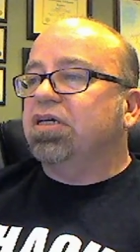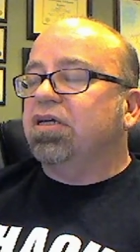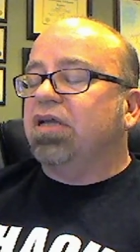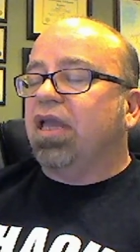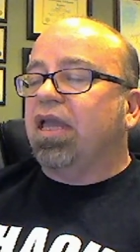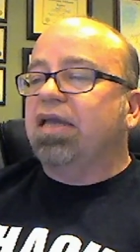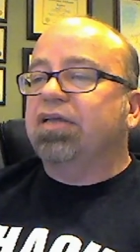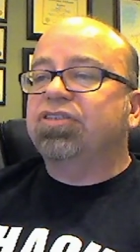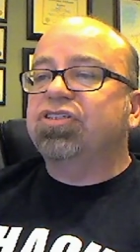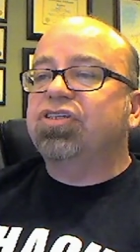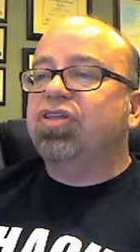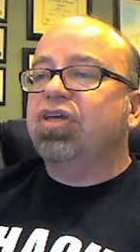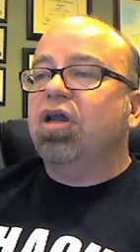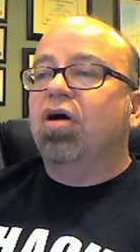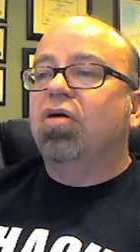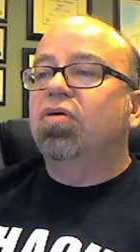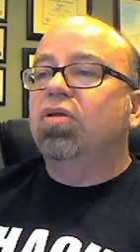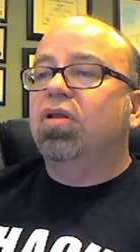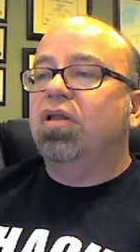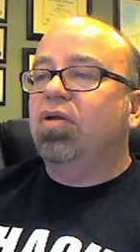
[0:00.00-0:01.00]
it's the
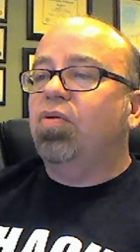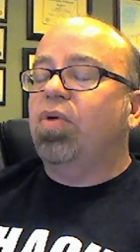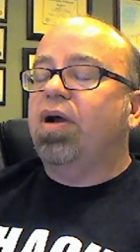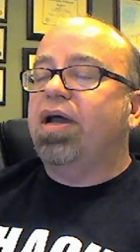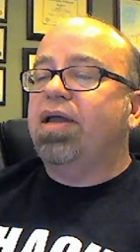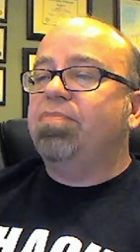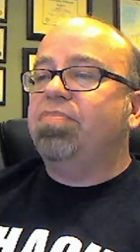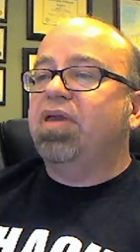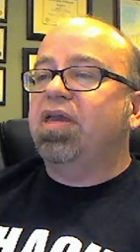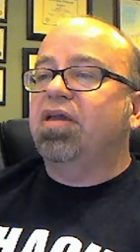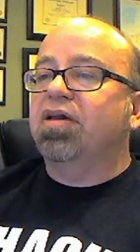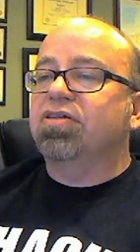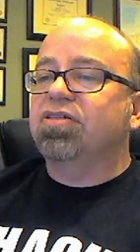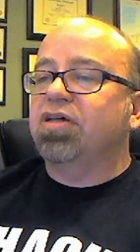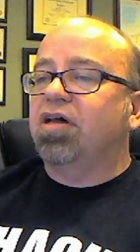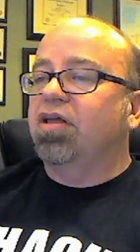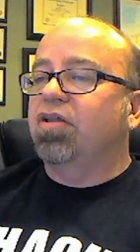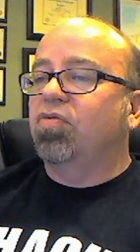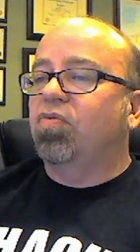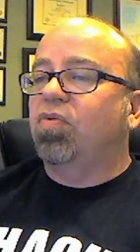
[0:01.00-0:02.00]
only way because
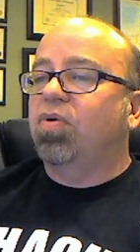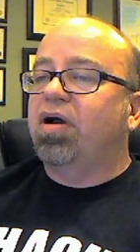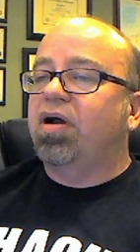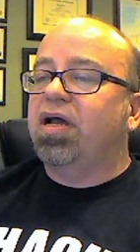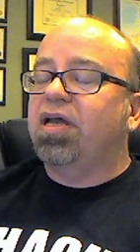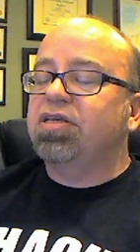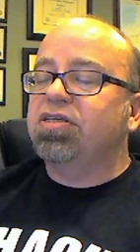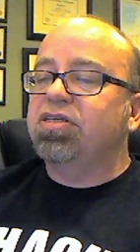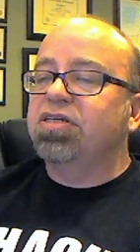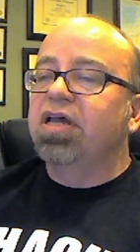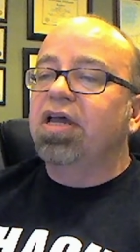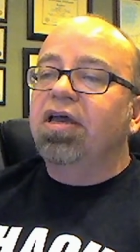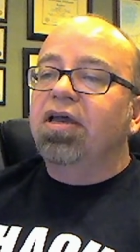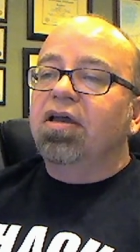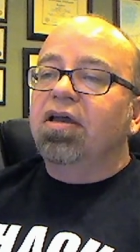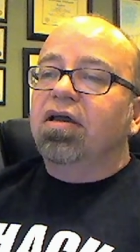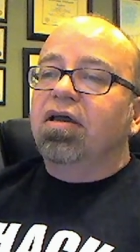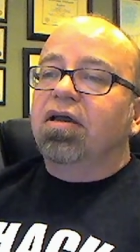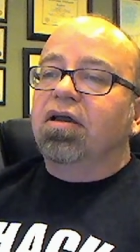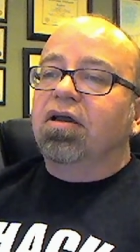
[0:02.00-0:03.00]
otherwise,
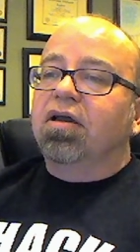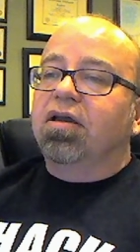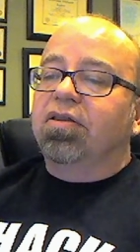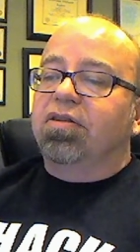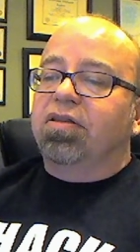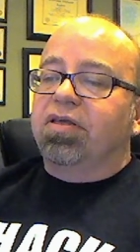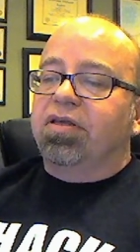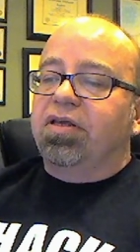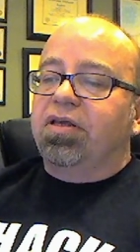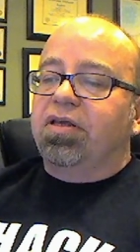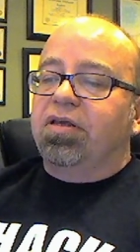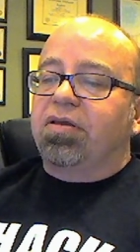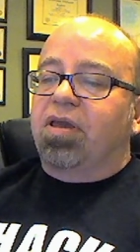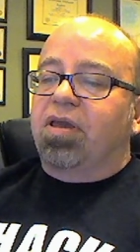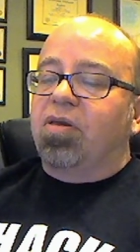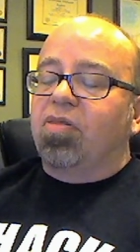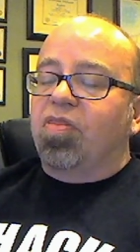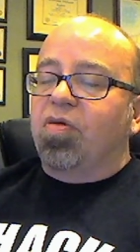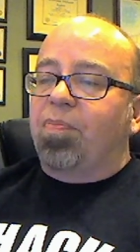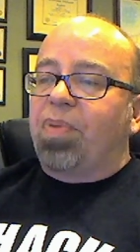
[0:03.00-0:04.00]
the
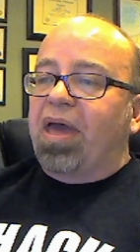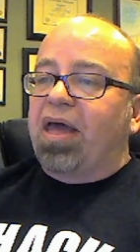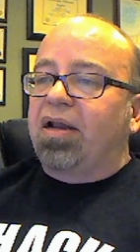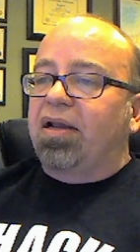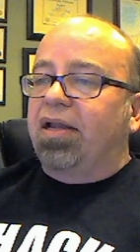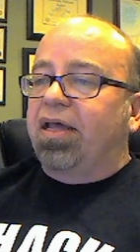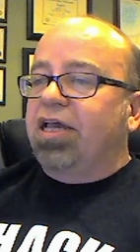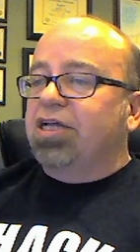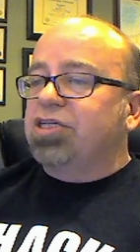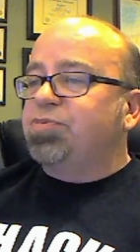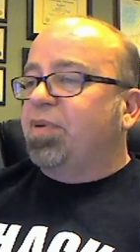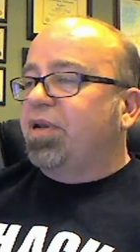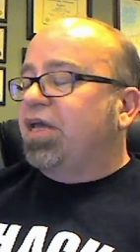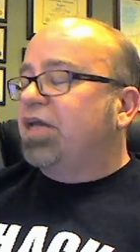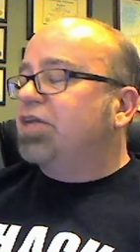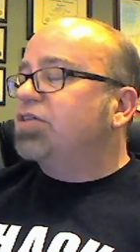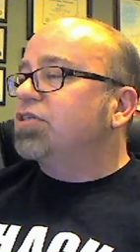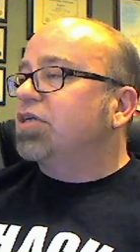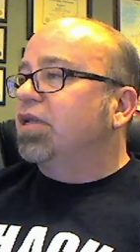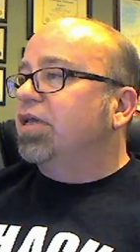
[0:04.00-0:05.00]
the battle
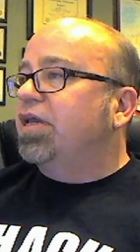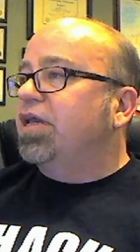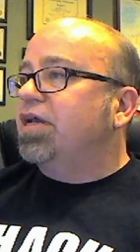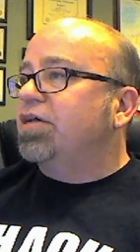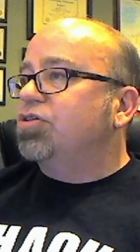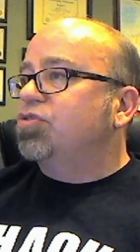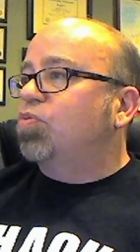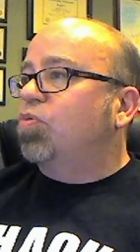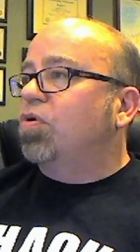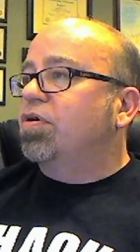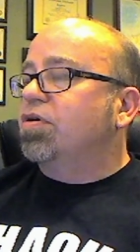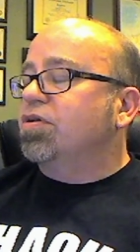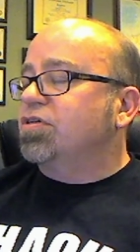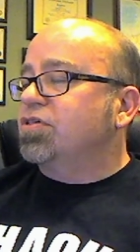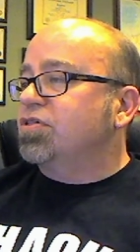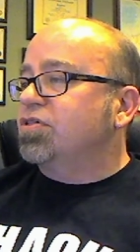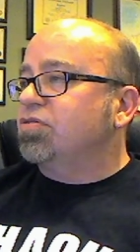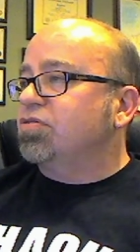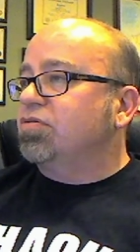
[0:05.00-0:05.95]
exponentially gets worse.